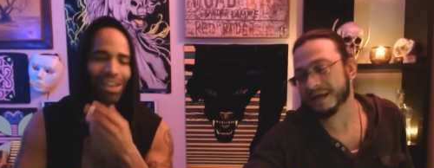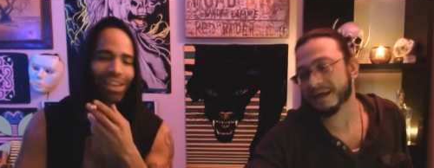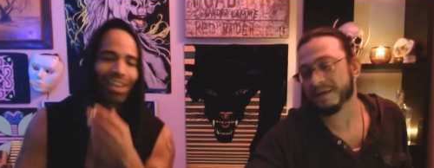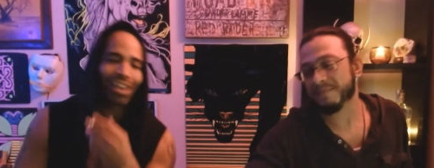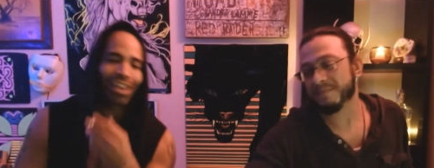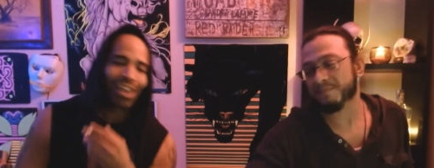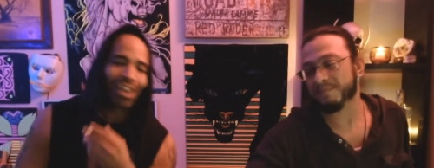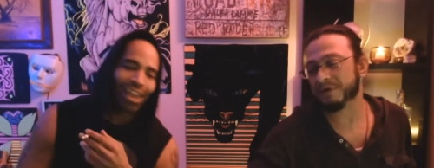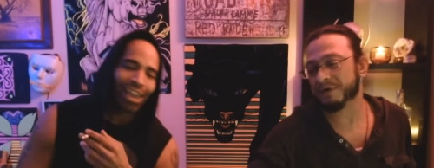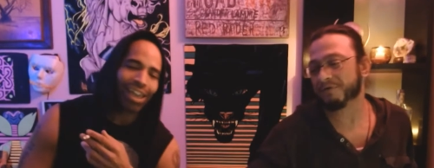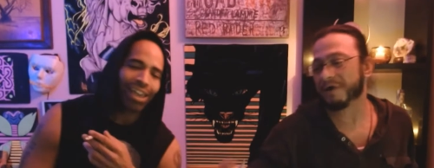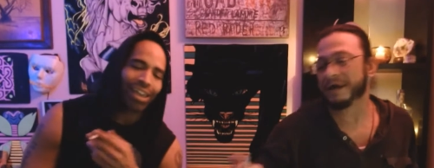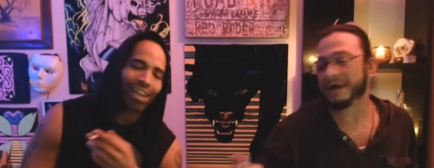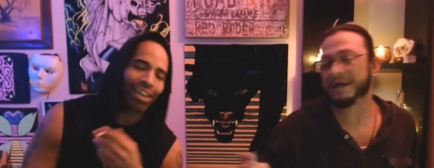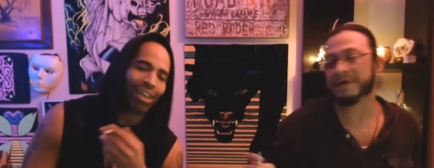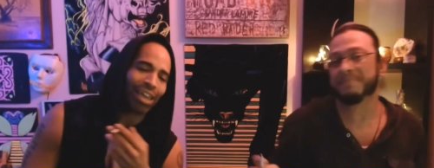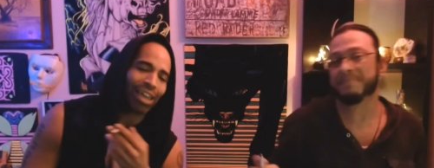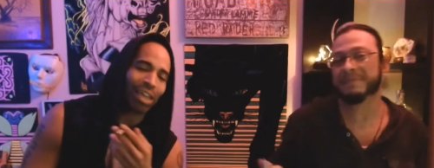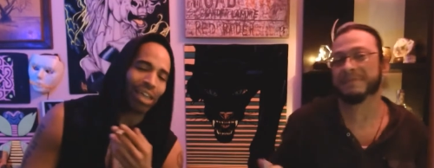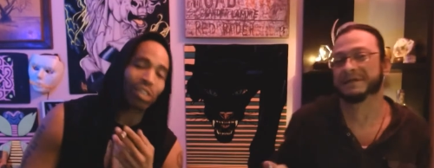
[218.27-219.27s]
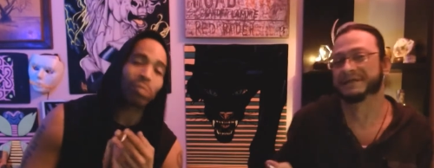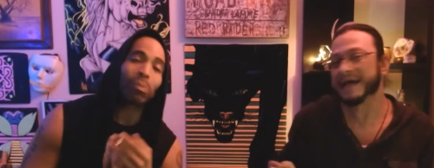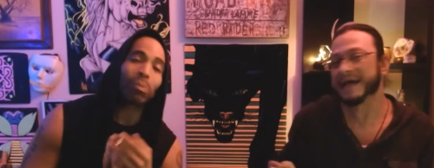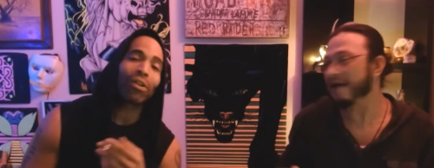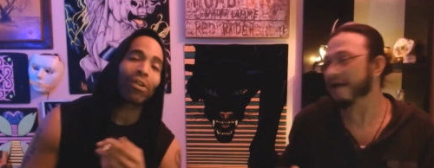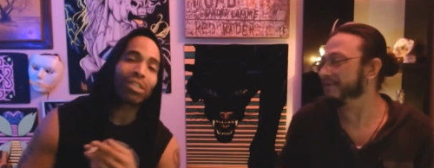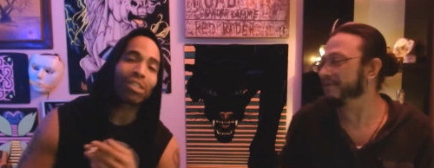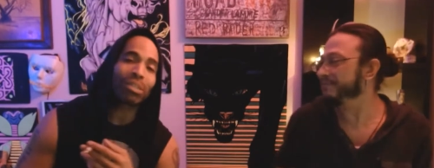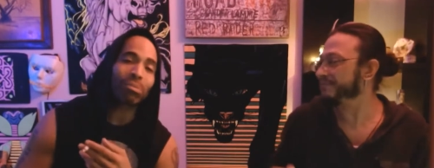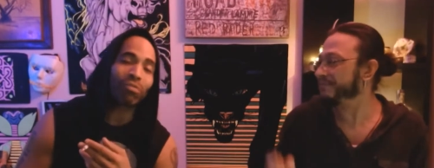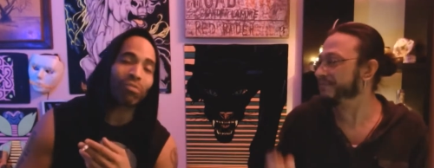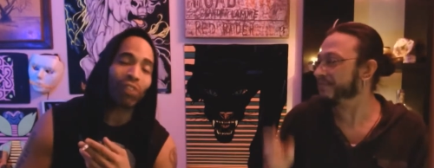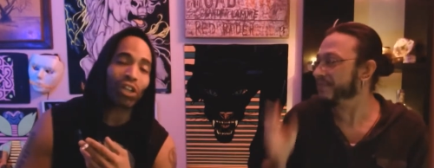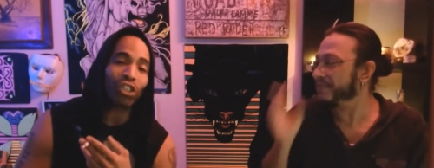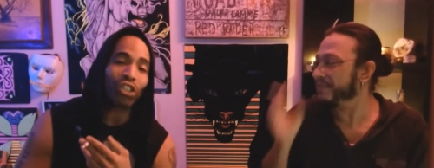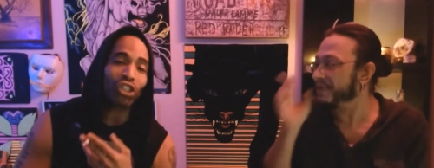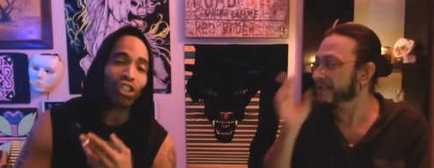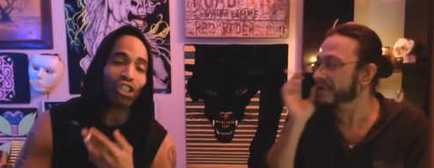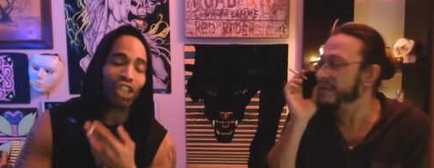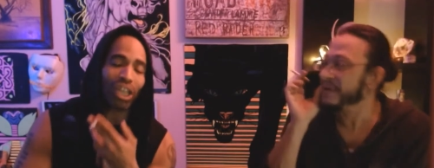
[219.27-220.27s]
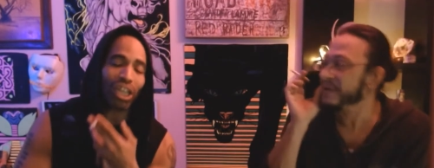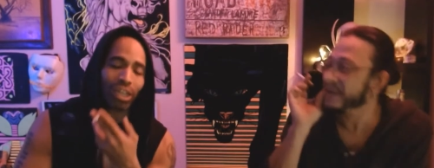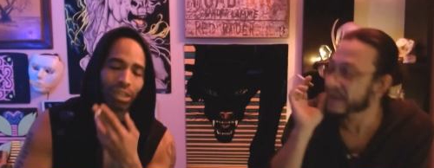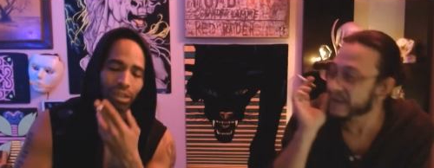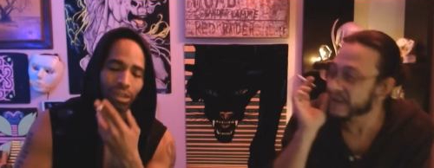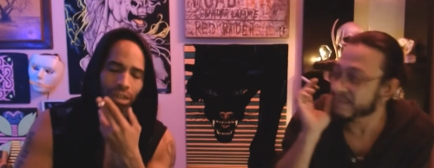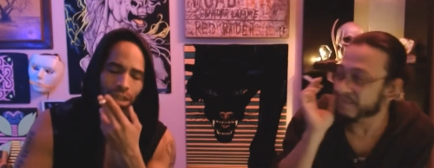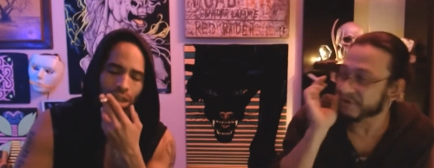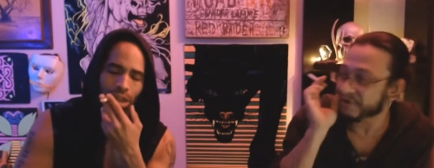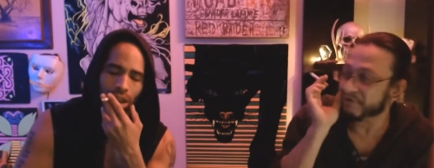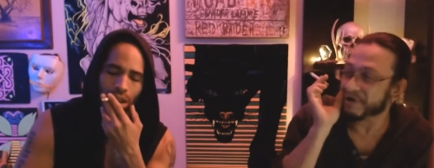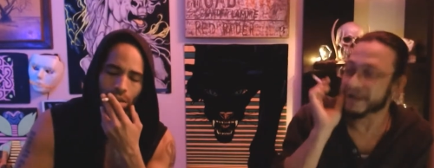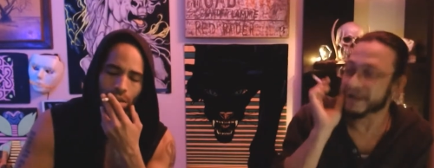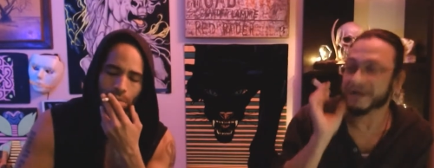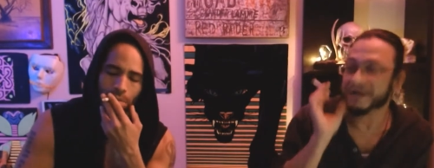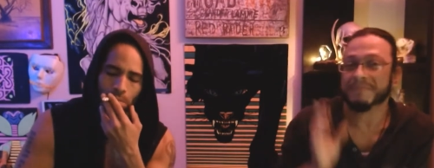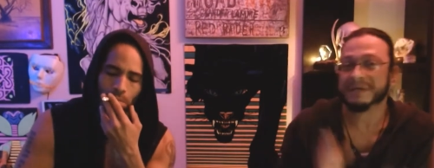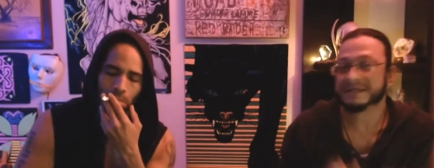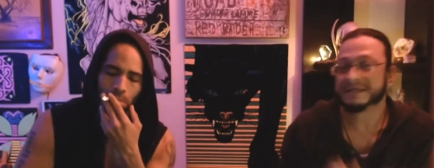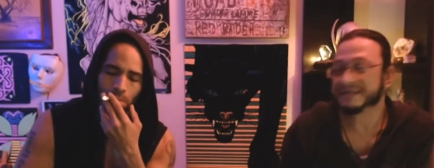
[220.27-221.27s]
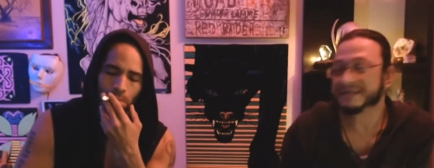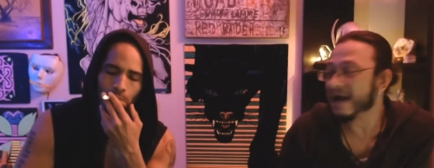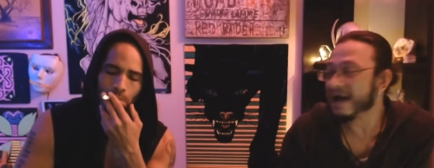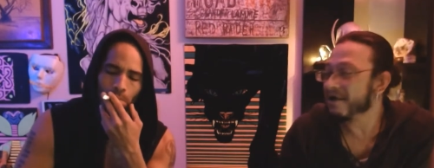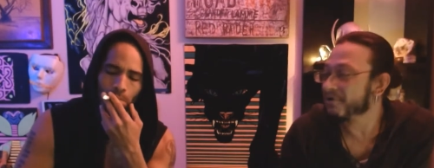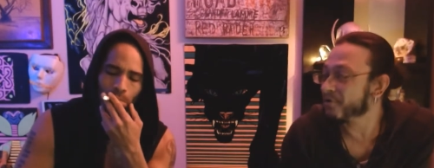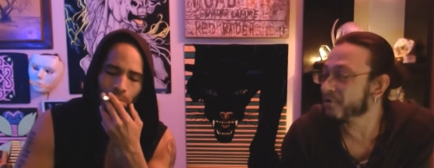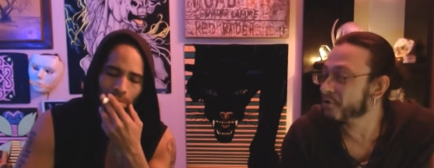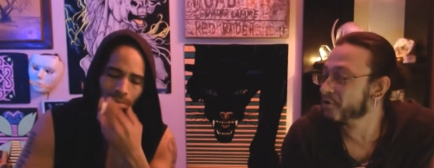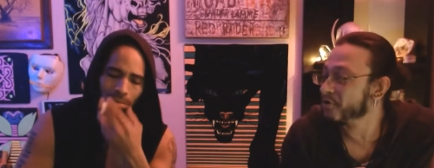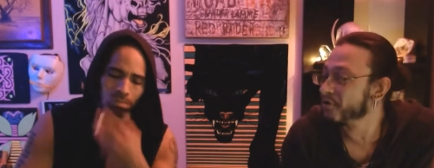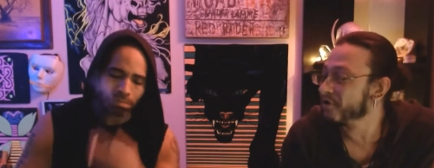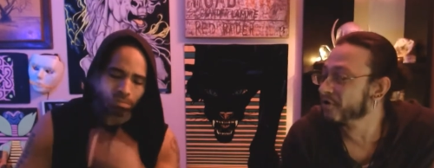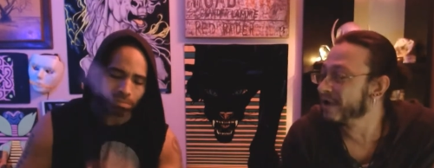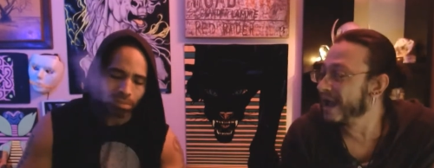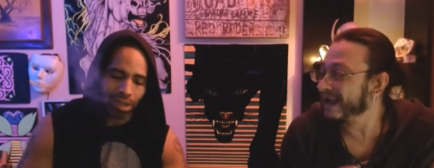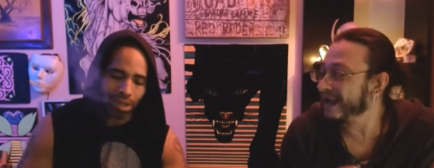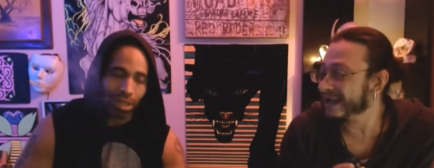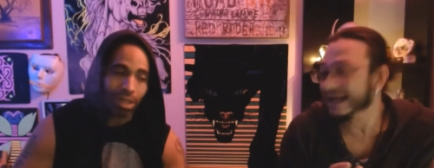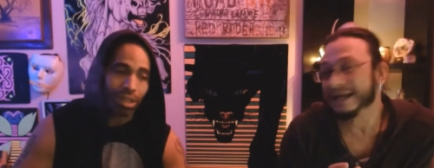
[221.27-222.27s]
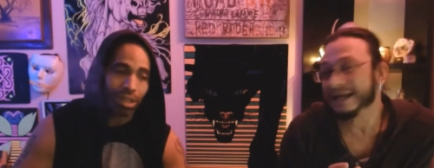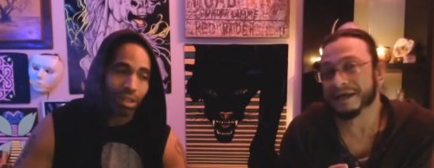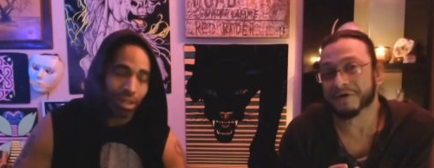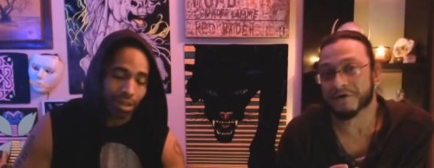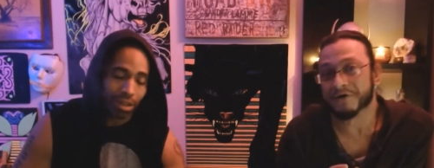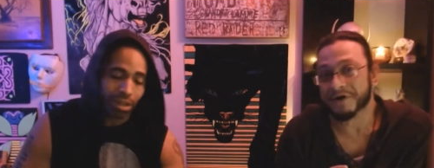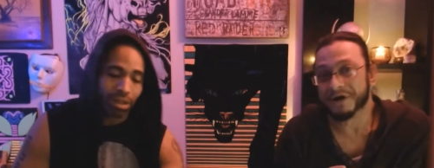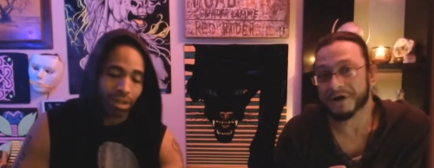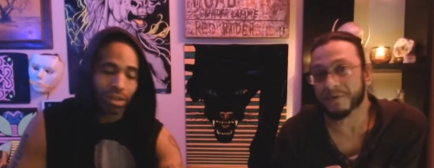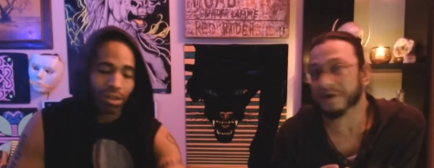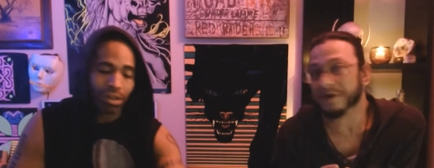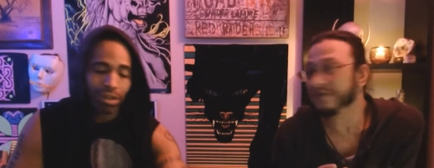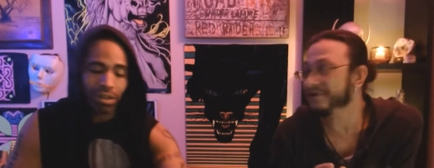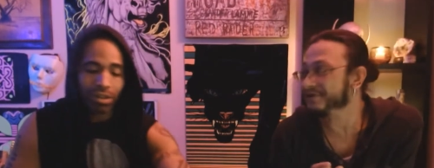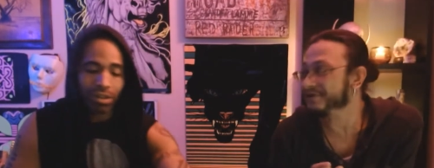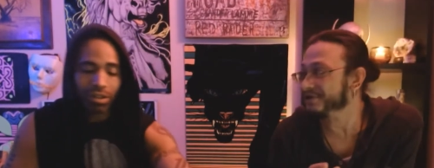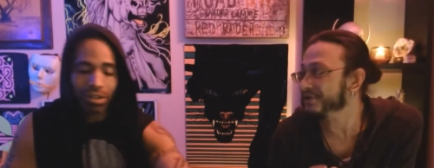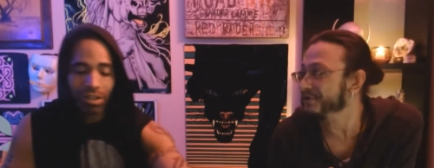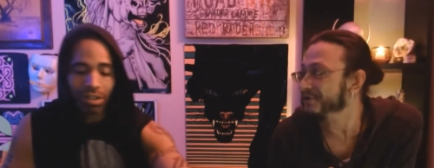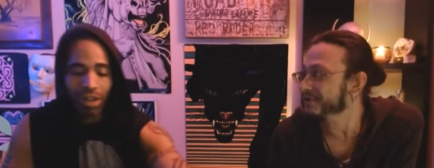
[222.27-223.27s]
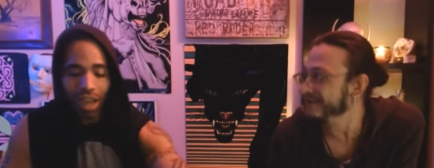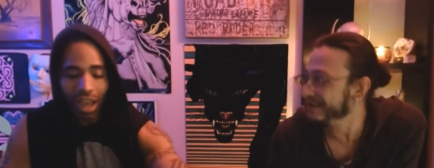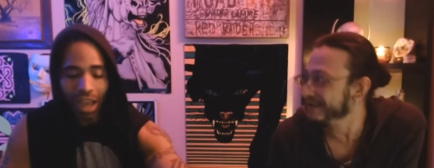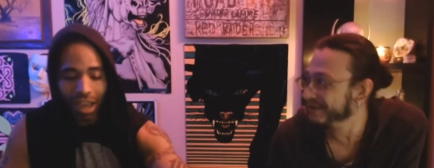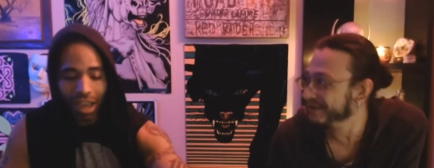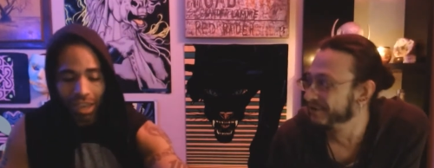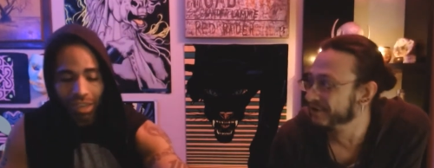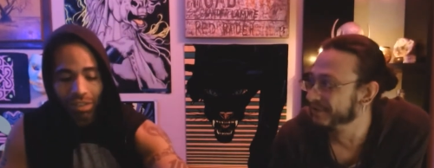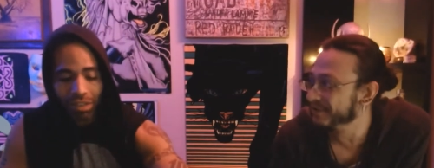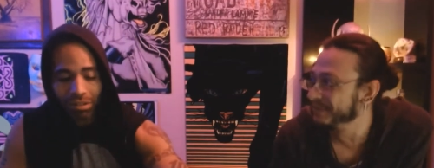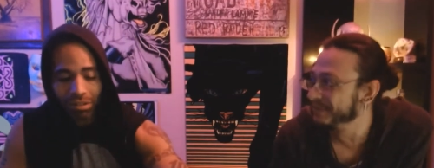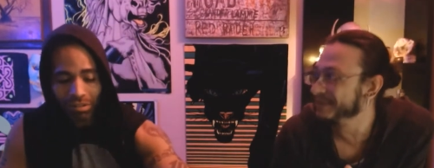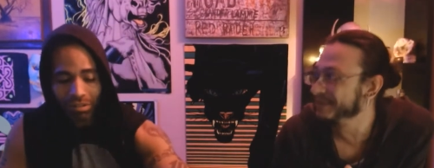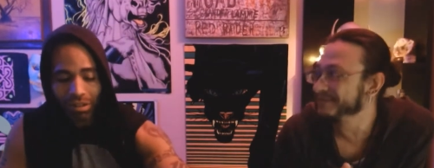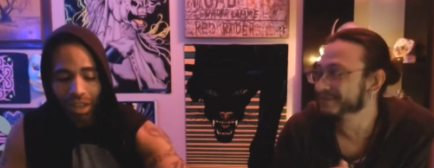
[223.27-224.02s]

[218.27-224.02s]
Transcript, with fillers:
Speaker 1: be ready to miss Experience out. Experience some fun shit. Be ready to miss out or get in on it. One of the two. You know I, what I mean?